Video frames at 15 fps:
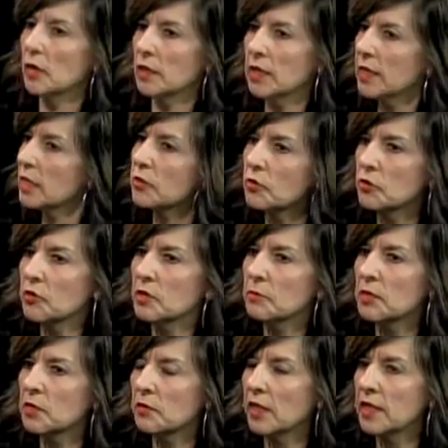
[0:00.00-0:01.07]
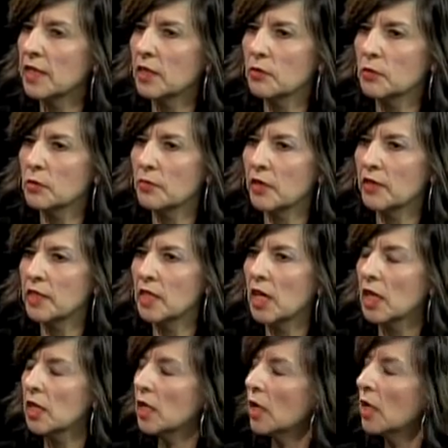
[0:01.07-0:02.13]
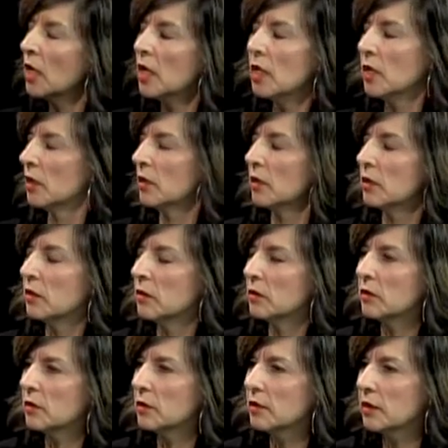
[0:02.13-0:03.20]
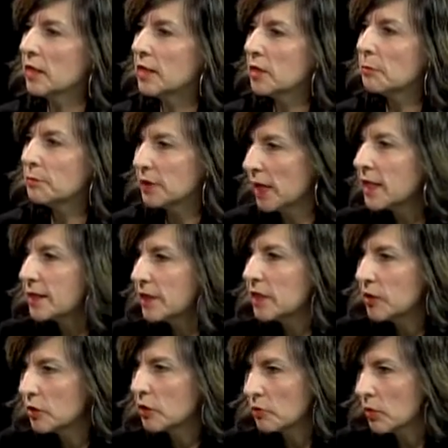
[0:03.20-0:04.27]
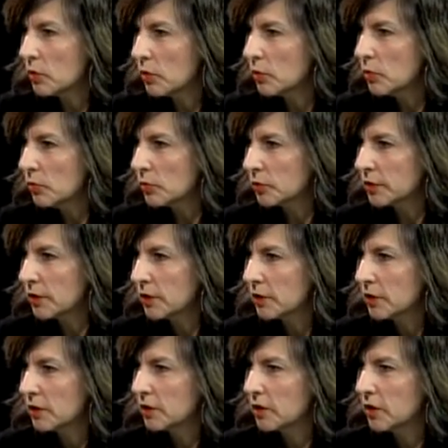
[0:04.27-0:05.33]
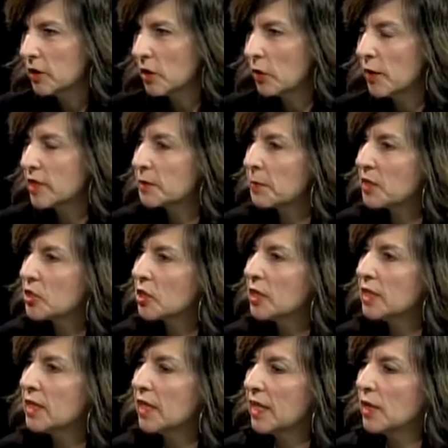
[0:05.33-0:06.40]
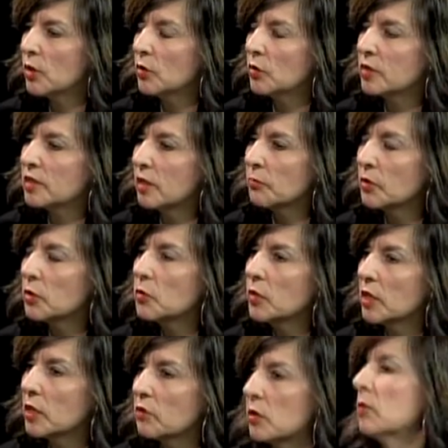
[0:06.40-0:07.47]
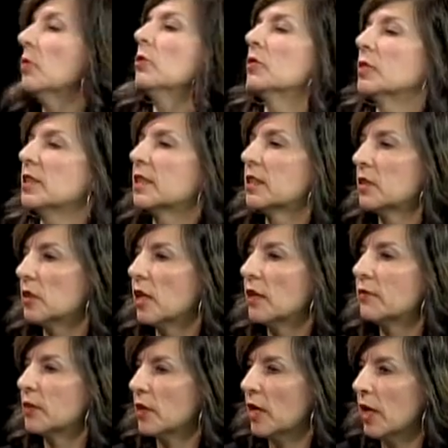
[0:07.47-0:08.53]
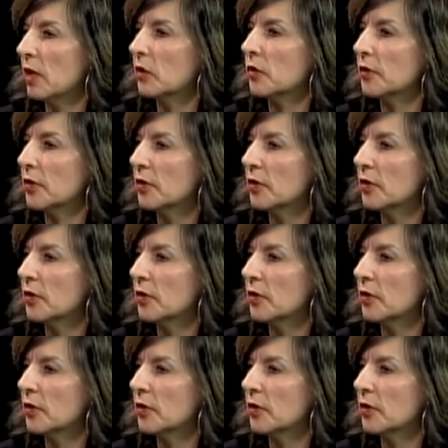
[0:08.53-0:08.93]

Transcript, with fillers: cancer treatments right now who's very young. It's a blessing to grow old, you know, especially someone who can grow old and still have their health.